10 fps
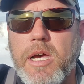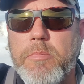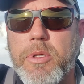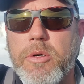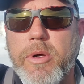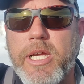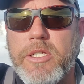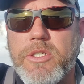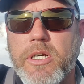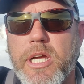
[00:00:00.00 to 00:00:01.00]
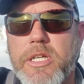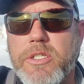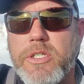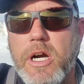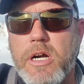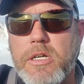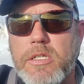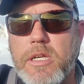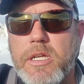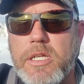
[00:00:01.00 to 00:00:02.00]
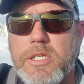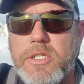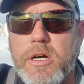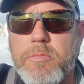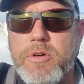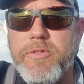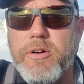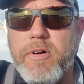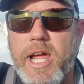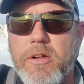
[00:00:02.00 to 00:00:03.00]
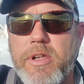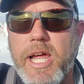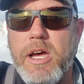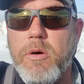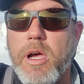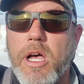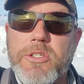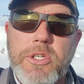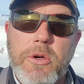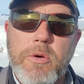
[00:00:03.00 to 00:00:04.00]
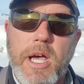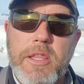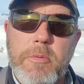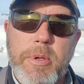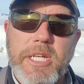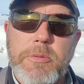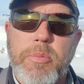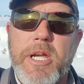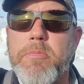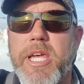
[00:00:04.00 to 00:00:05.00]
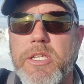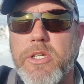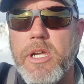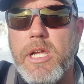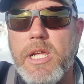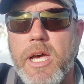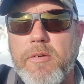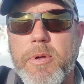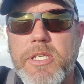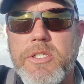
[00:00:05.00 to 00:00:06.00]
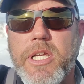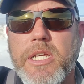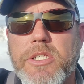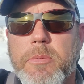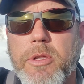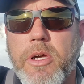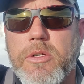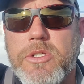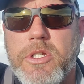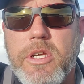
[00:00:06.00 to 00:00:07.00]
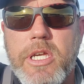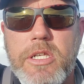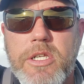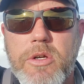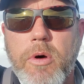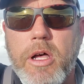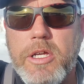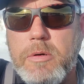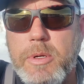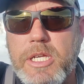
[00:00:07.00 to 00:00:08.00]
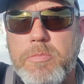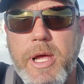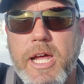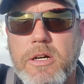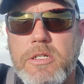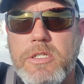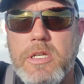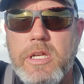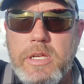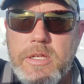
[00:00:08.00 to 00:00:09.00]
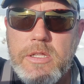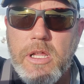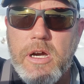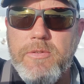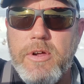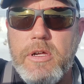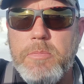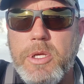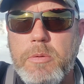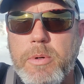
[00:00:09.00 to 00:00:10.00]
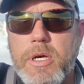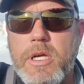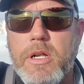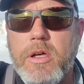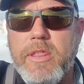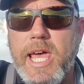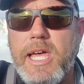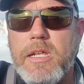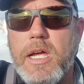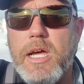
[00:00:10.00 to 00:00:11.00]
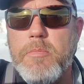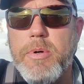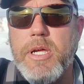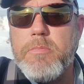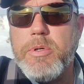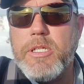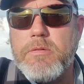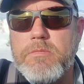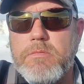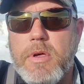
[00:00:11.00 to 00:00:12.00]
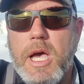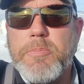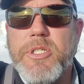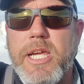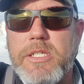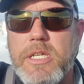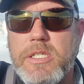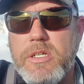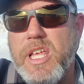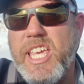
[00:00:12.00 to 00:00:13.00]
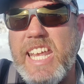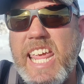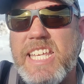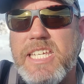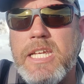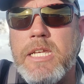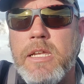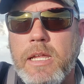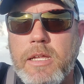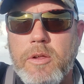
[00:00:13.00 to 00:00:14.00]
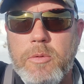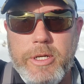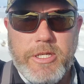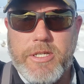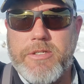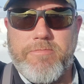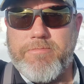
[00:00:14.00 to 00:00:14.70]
Blue wings are going to start moving around now. Also, the big spring midge, I've been seeing some of those. So you can do all your midge patterns, larva and pupa and all that, but upsize it to like an 18, which is